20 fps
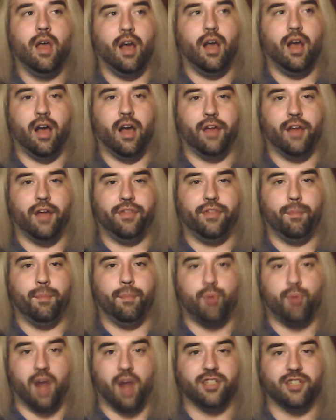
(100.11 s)

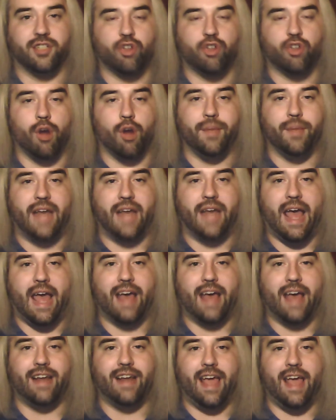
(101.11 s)
Braun Strowman
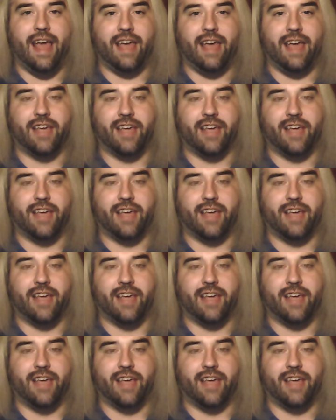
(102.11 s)
had a